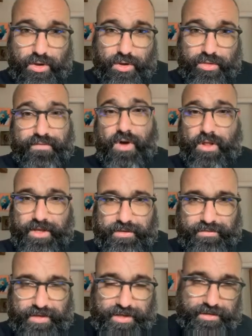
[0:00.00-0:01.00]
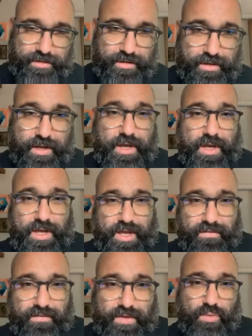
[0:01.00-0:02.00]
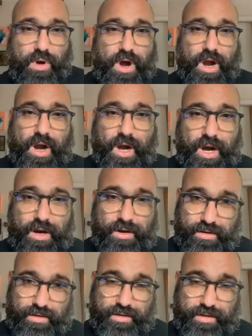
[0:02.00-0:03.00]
The falling state. If you are, it